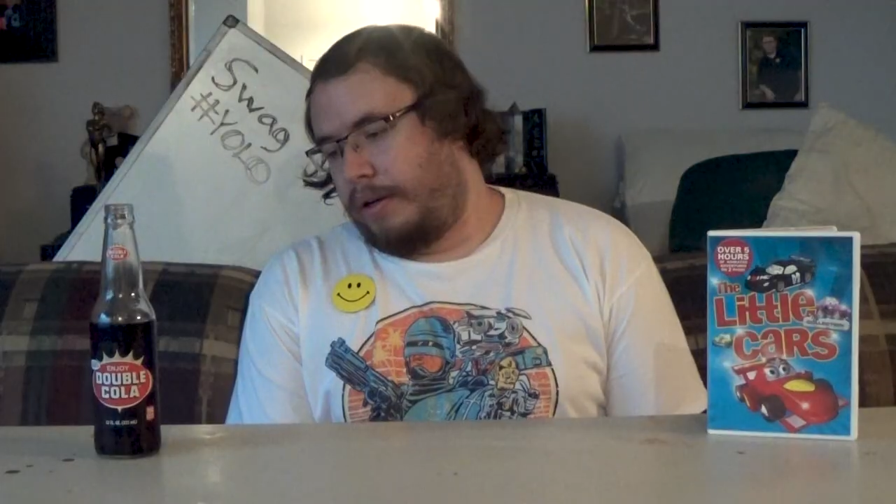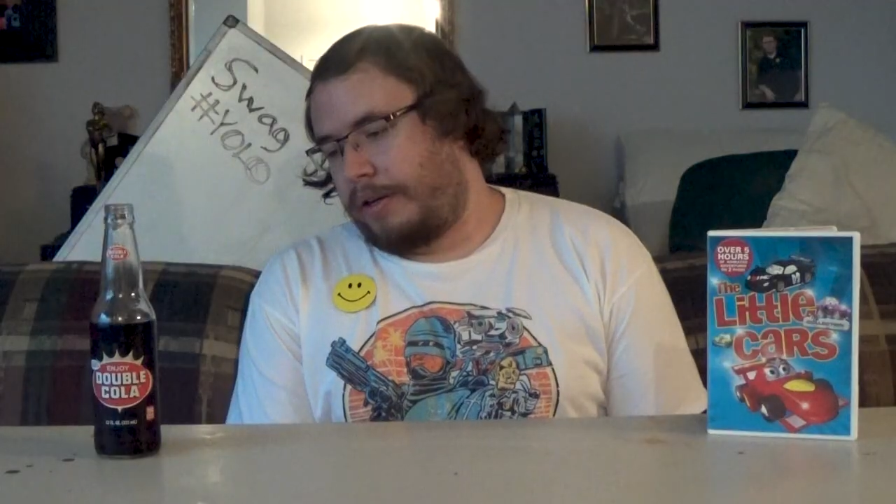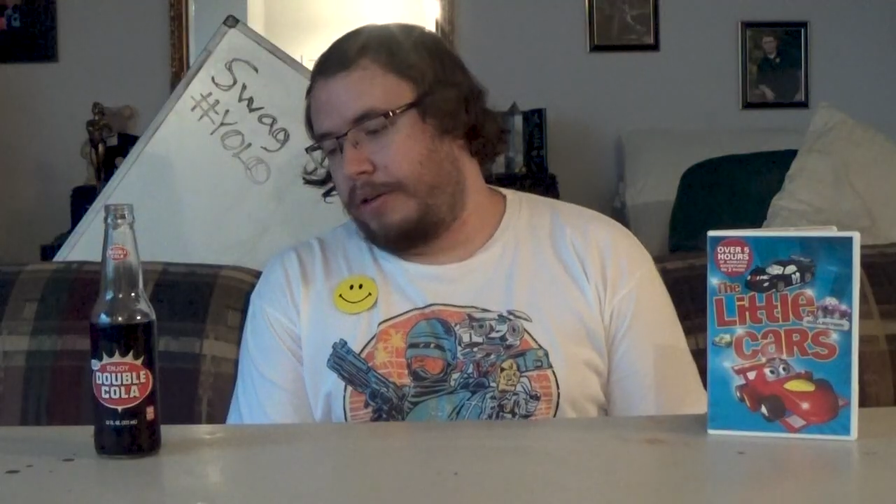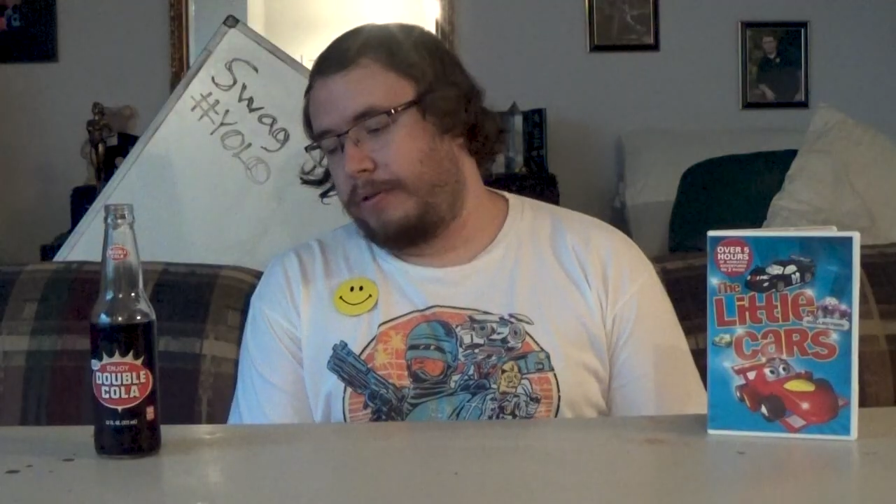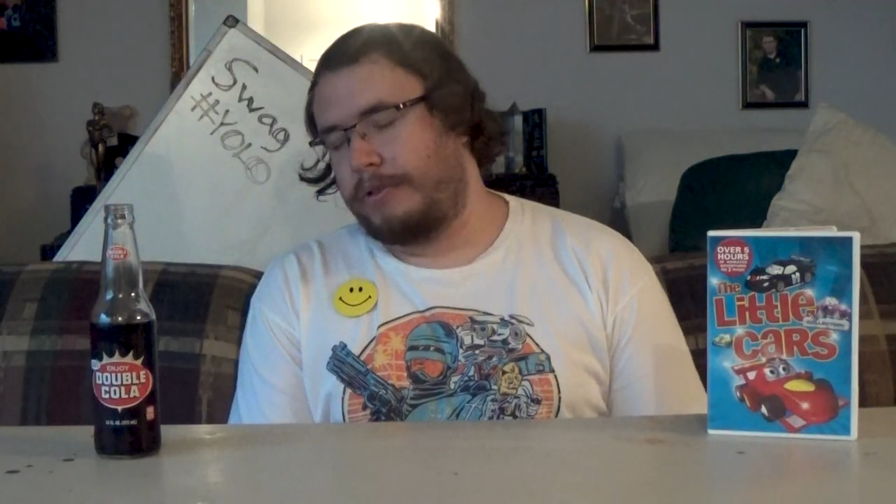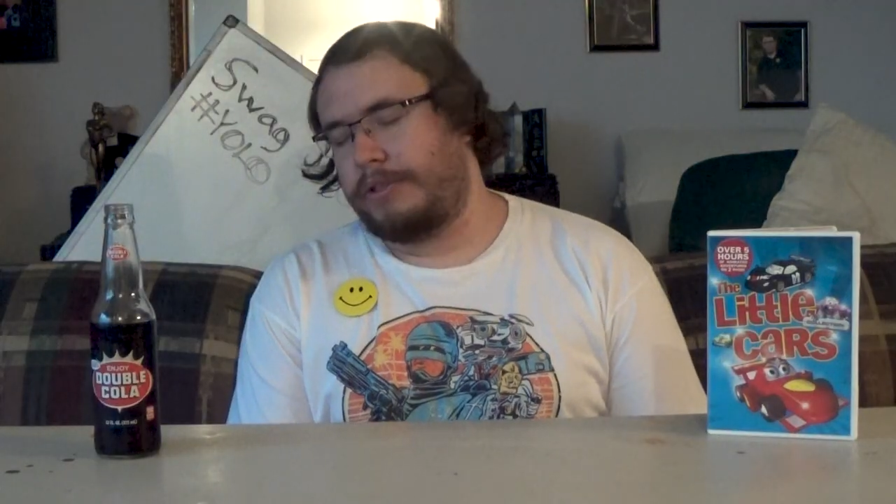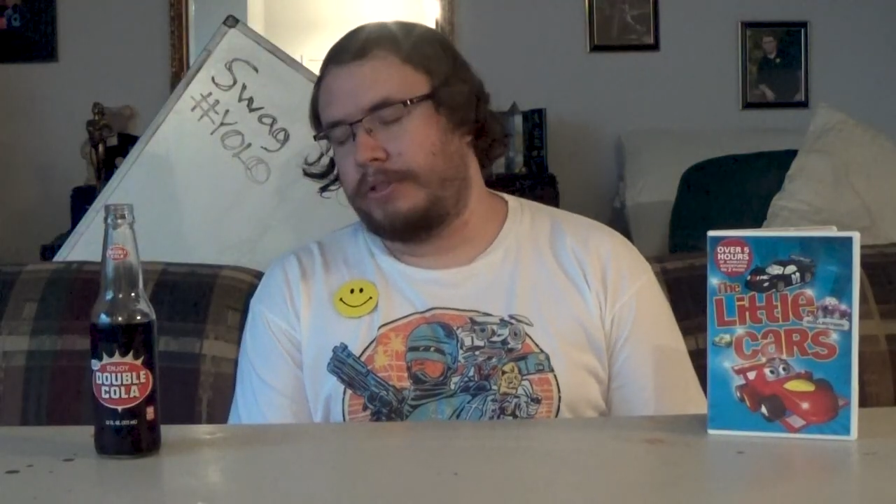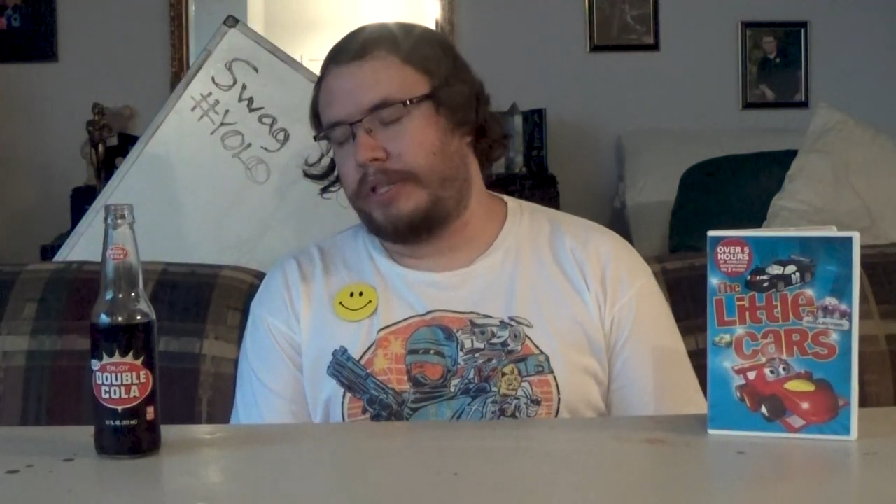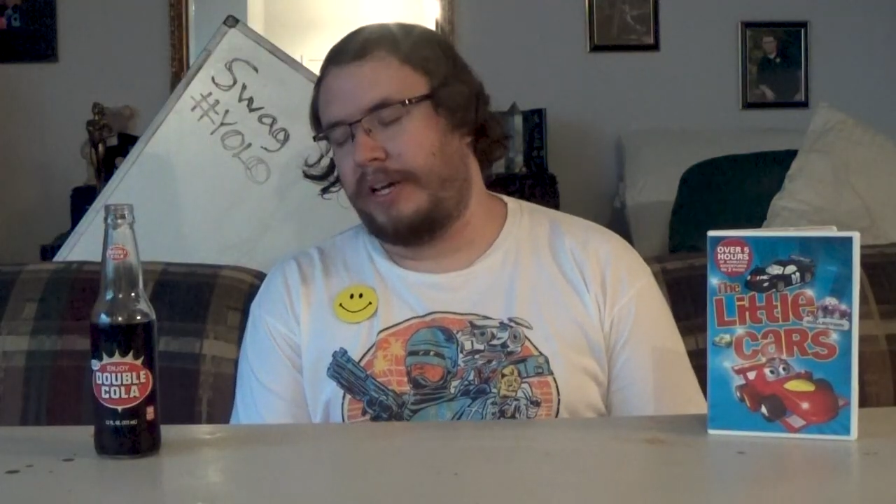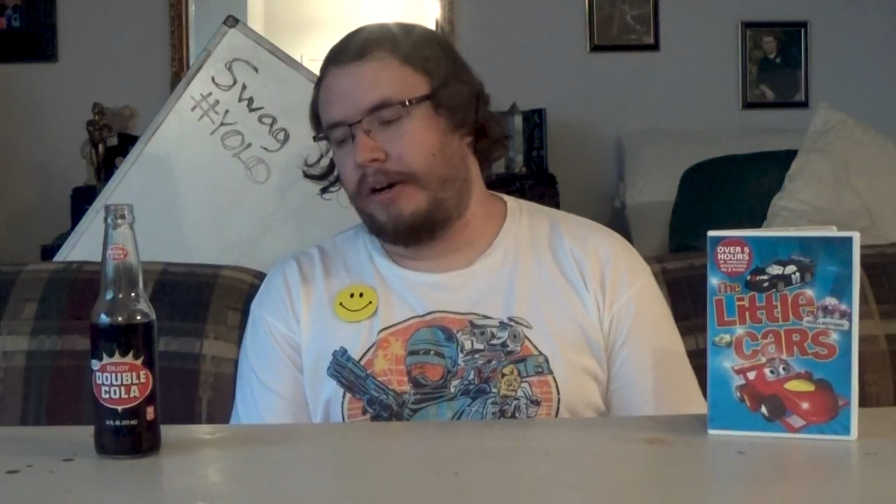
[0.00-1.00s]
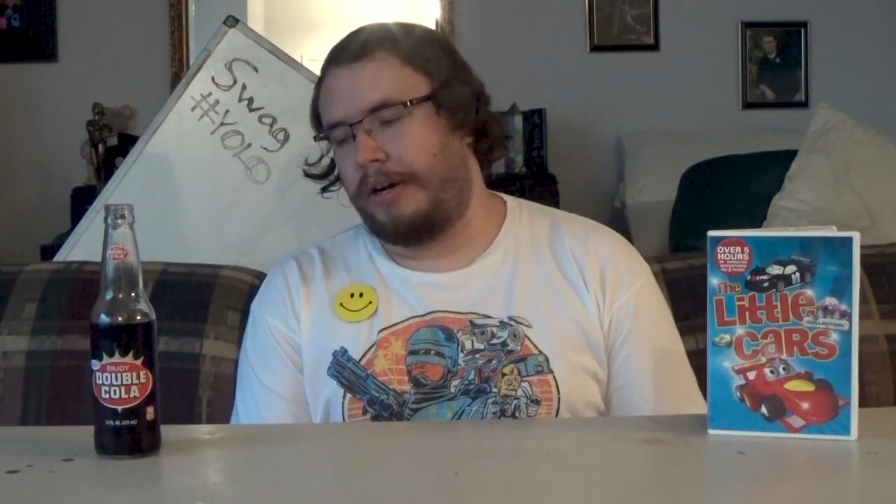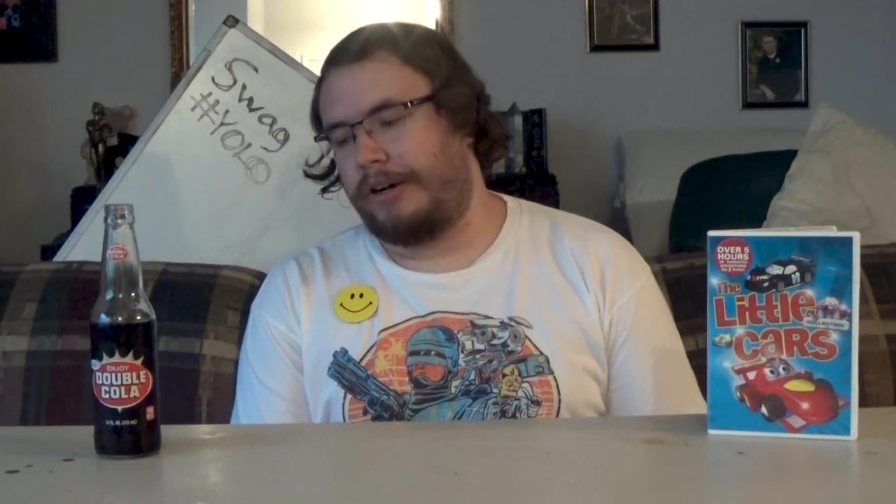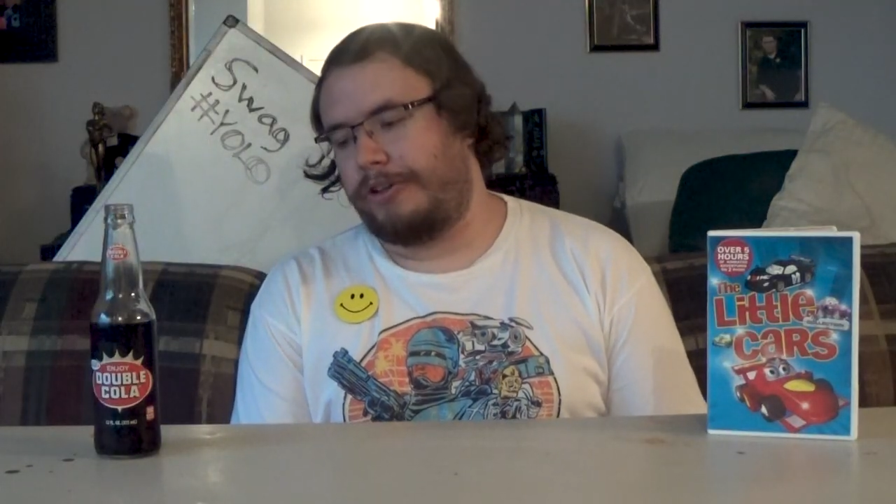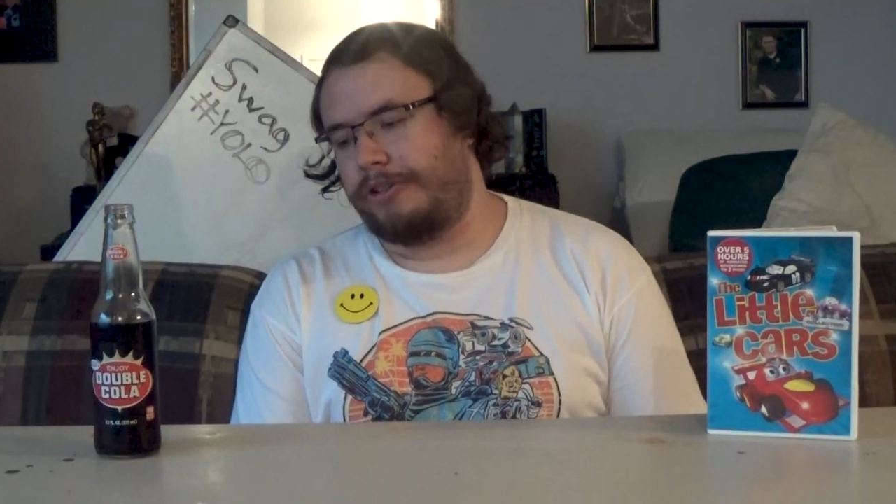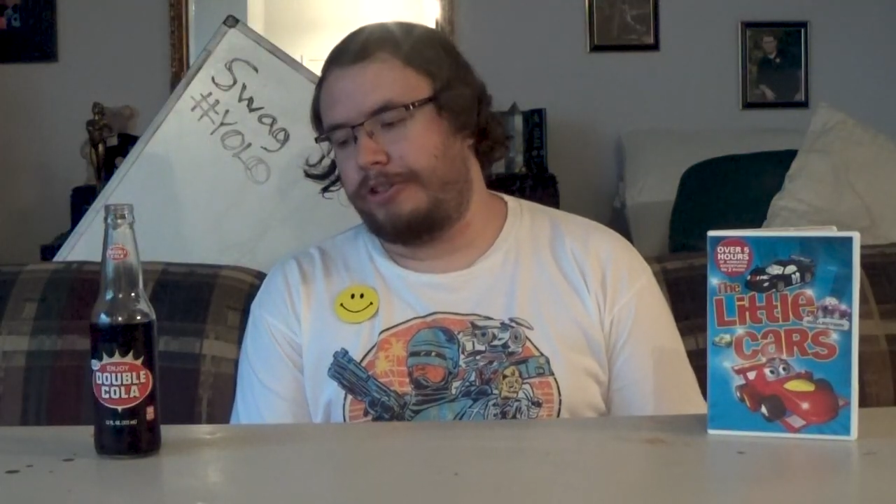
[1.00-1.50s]
A children's
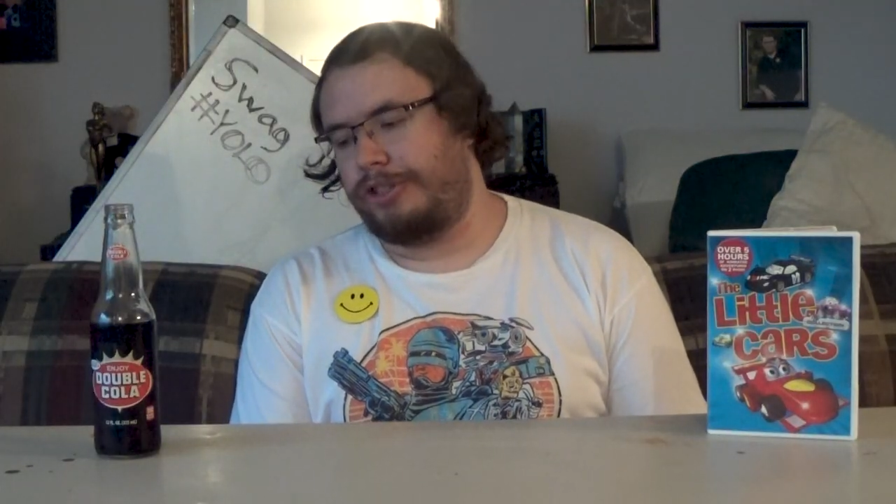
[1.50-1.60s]
character